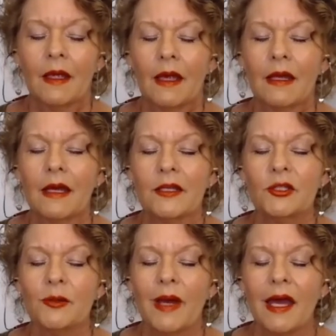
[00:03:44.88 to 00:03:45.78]
And as
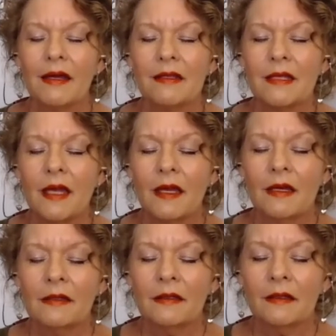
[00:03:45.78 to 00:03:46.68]
you
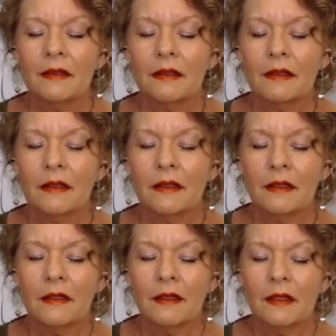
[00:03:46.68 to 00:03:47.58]
exhale,
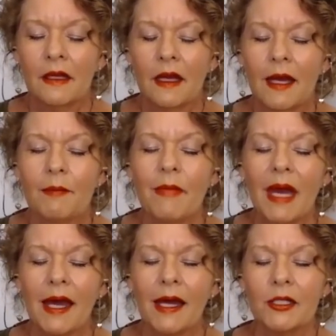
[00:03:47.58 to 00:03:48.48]

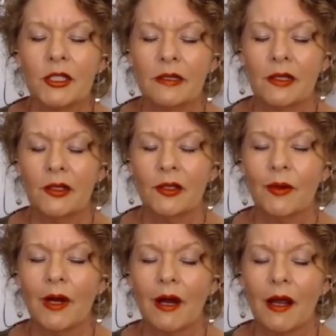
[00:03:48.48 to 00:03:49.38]
imagine that you
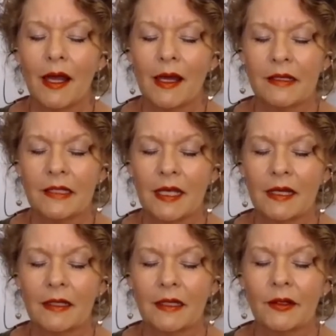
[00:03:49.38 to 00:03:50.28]
are
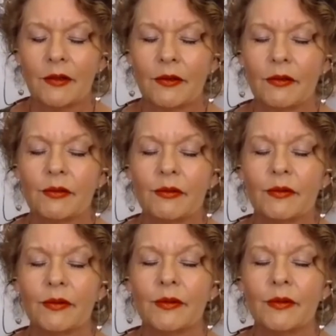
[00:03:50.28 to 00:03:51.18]
exhaling
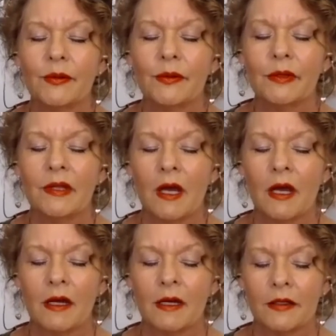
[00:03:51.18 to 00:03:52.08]
through the
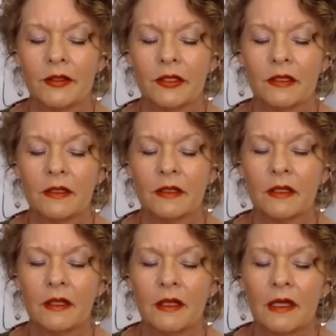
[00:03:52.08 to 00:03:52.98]
heart.
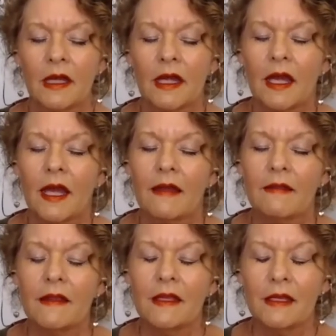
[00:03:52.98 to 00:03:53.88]

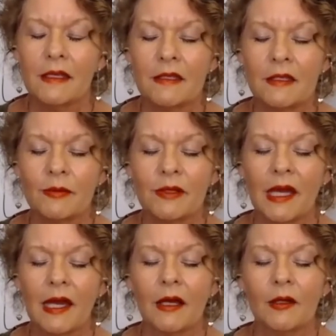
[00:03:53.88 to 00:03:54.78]
And this will
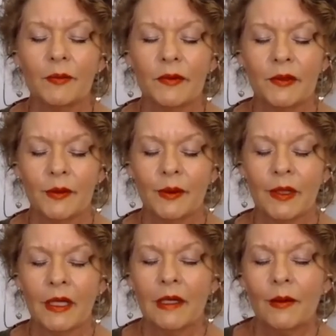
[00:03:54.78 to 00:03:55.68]
help you
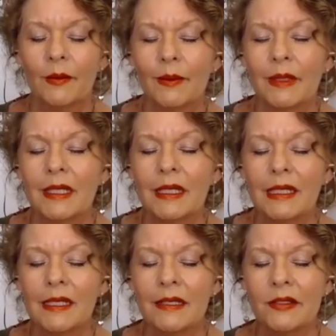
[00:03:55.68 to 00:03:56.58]

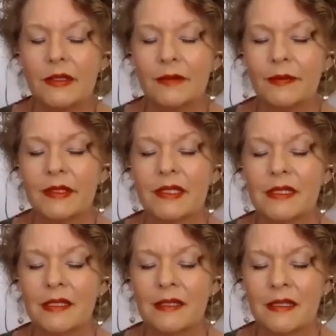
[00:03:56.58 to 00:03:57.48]
release the
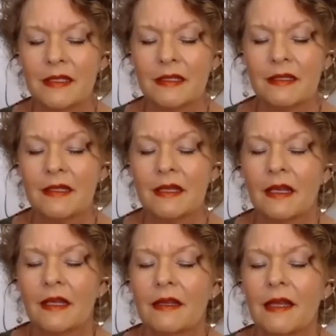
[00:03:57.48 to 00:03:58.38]
resistance
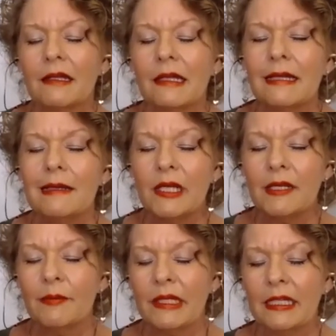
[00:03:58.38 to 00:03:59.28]
that
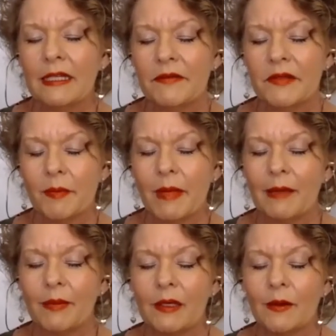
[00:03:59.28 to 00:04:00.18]
limiting beliefs
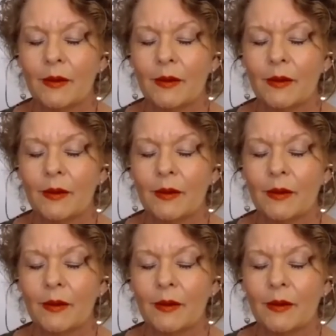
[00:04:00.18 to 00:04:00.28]
may be